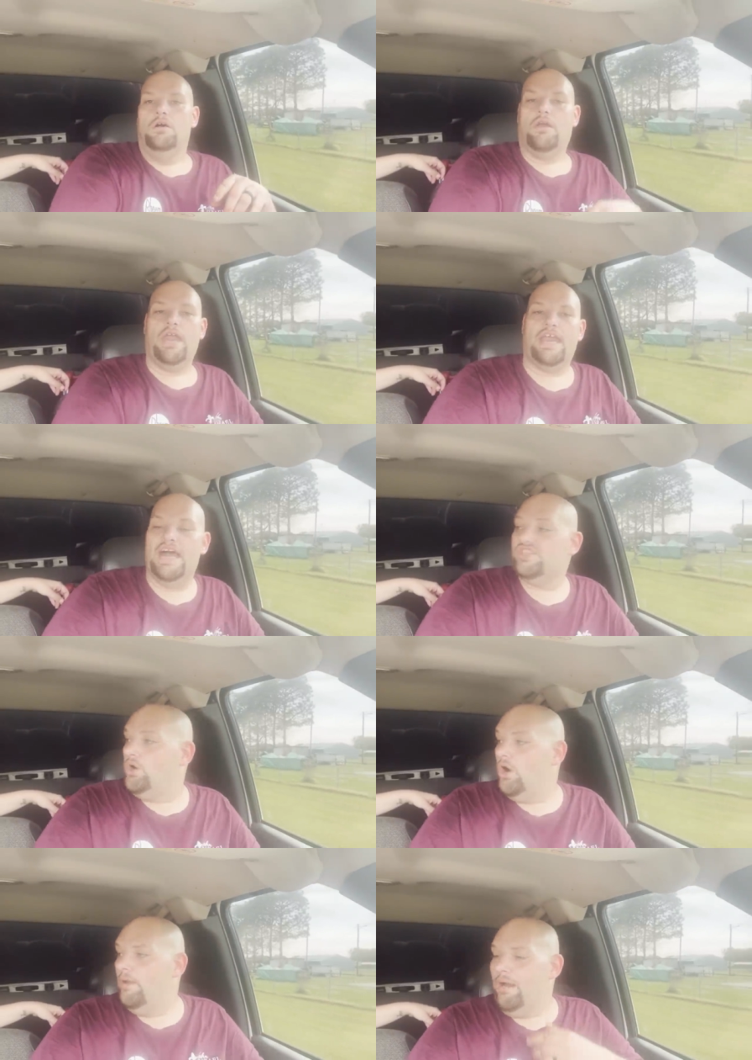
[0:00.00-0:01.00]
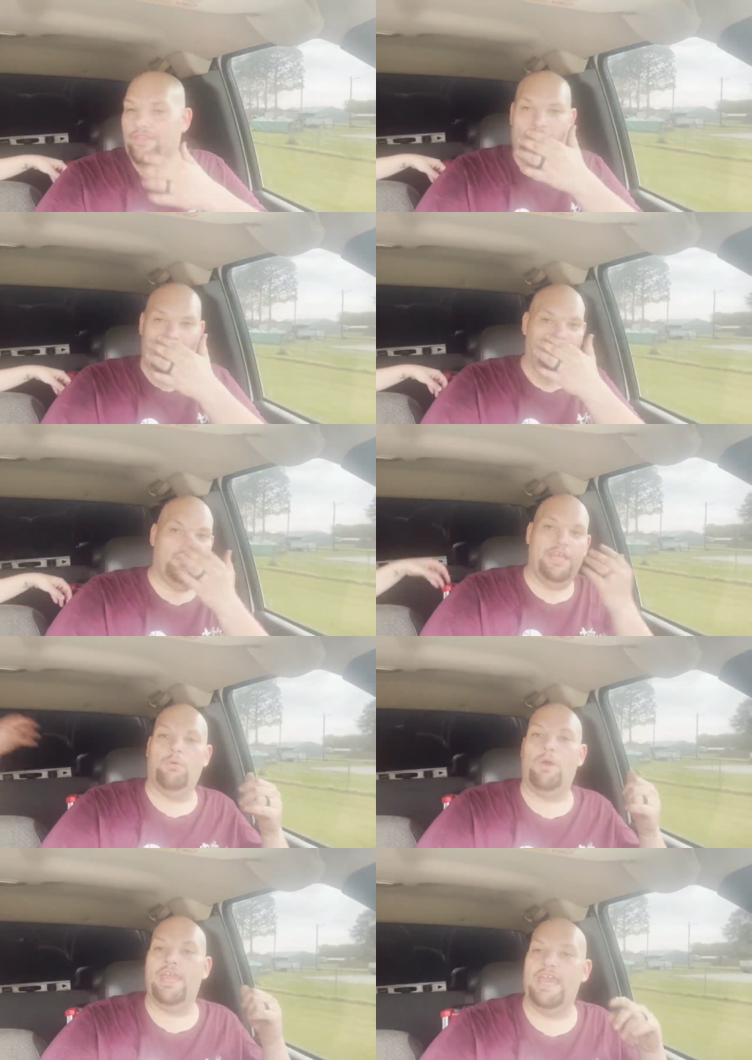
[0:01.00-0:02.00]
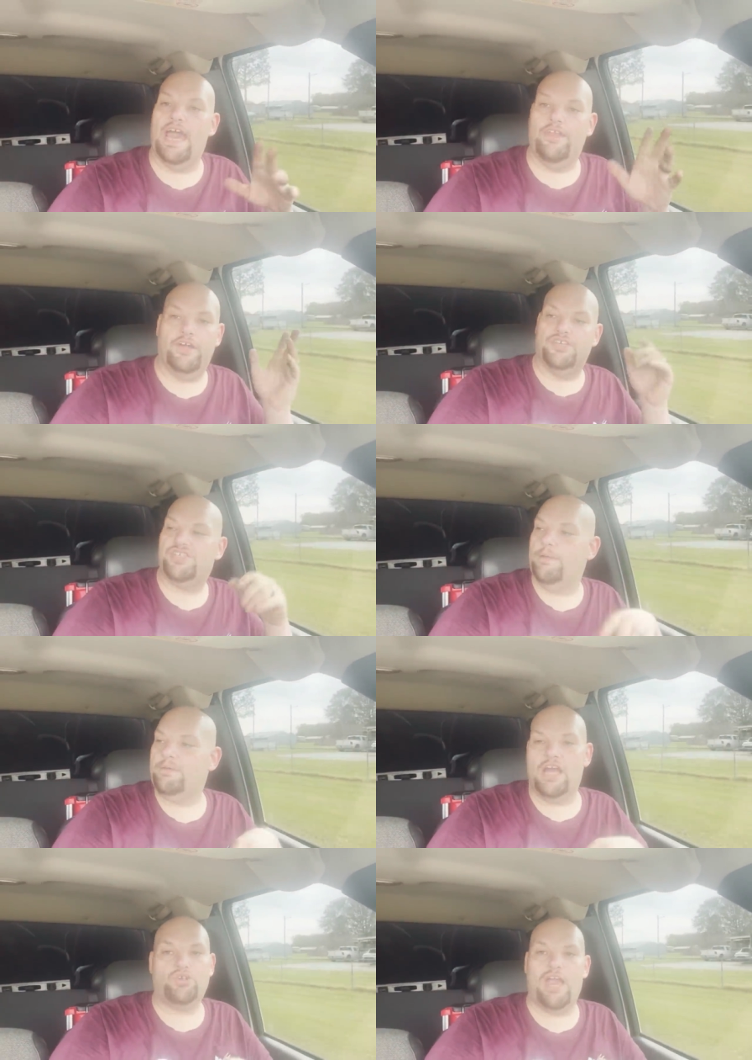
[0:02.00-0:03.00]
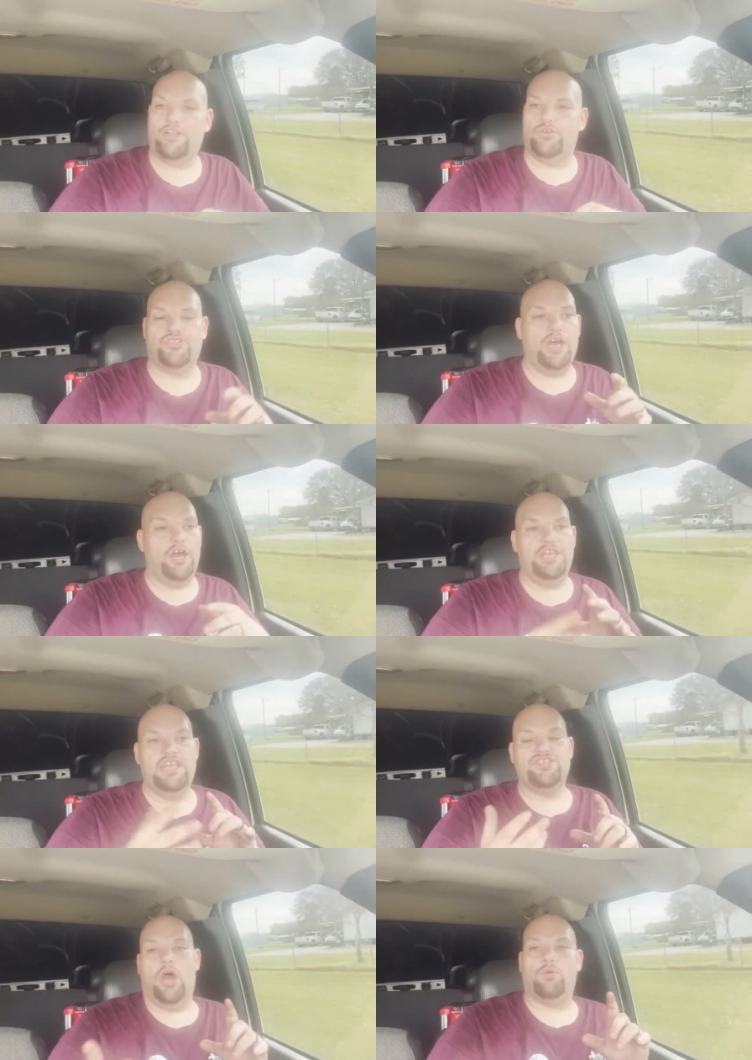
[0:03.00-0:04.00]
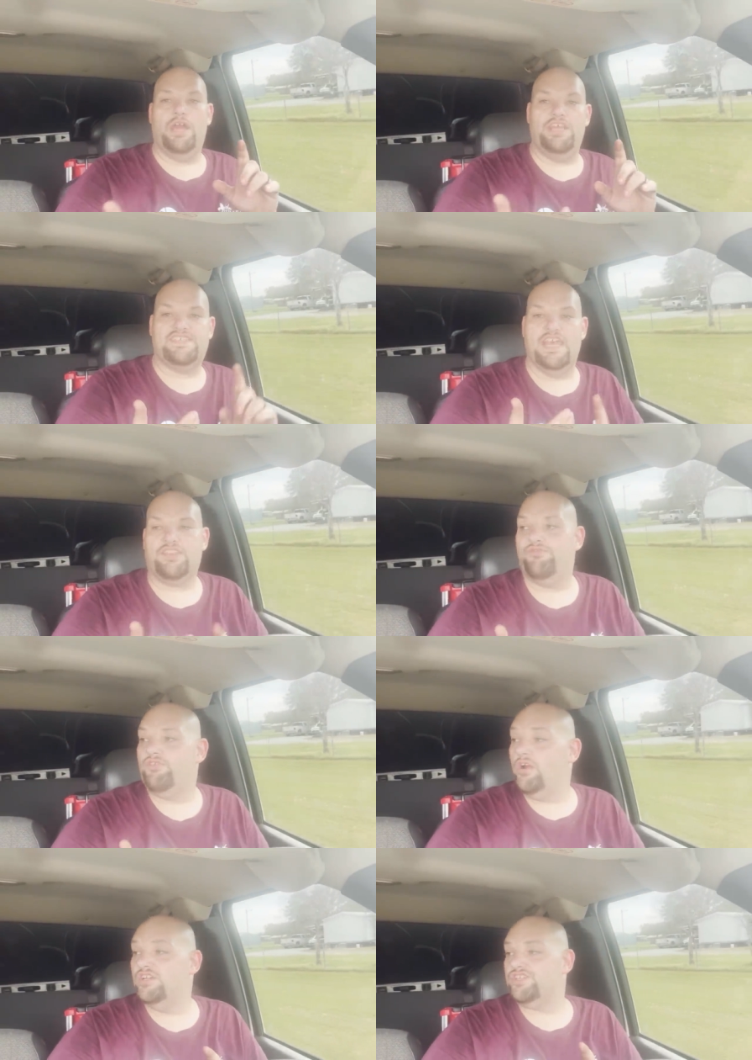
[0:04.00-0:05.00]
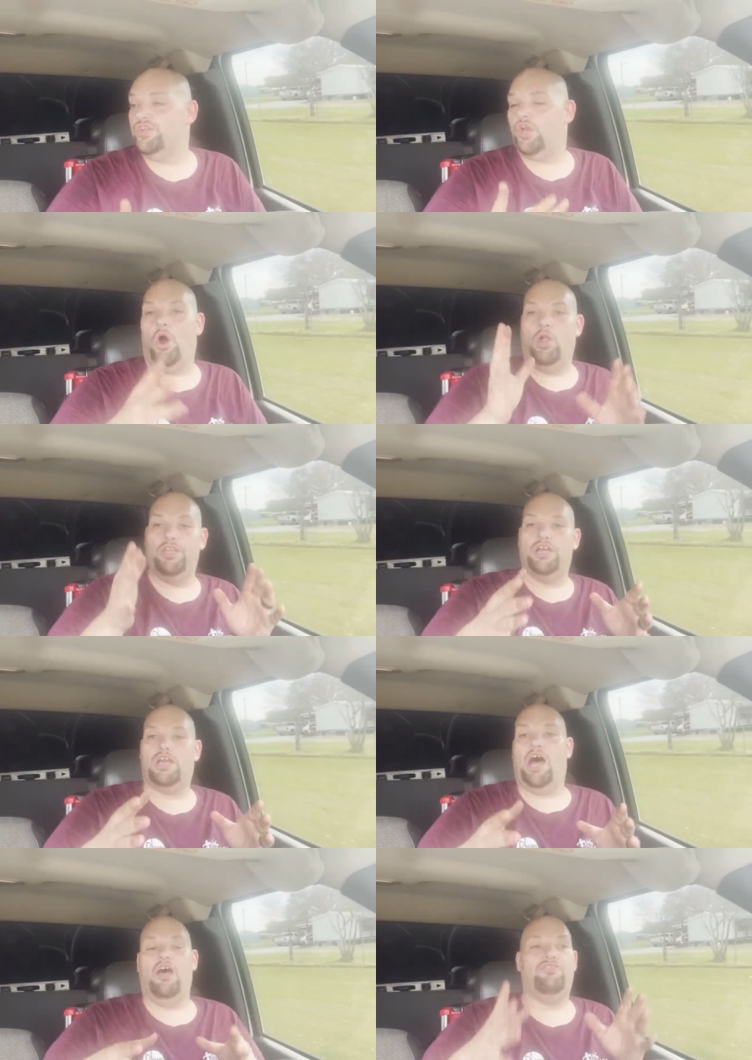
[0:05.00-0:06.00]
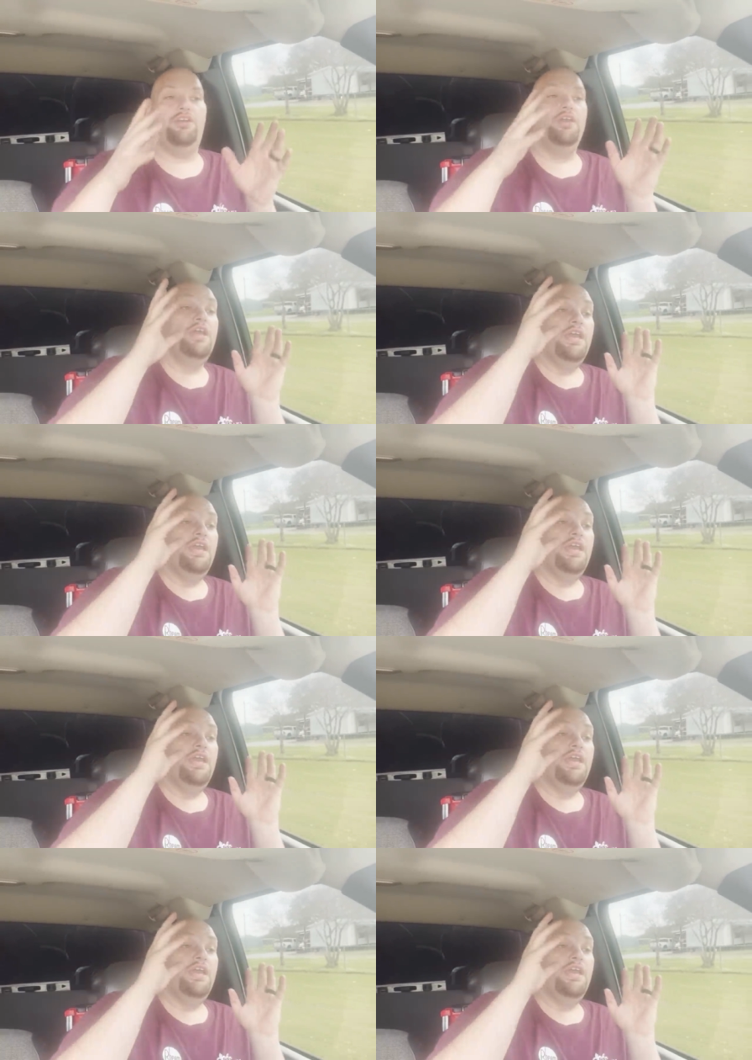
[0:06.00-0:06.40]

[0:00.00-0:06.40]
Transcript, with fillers: Okay, guys, sorry about that. But anyway, yeah, the subcontractor's done. He's already set the furnace and the coil in the closet.